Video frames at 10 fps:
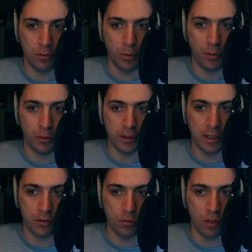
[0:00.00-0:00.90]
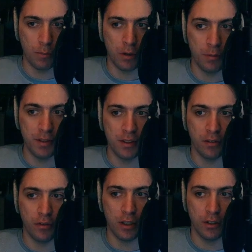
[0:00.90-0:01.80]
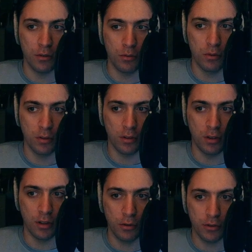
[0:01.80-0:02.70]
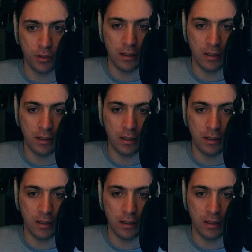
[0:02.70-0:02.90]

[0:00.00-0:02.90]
with get raw parameter value load,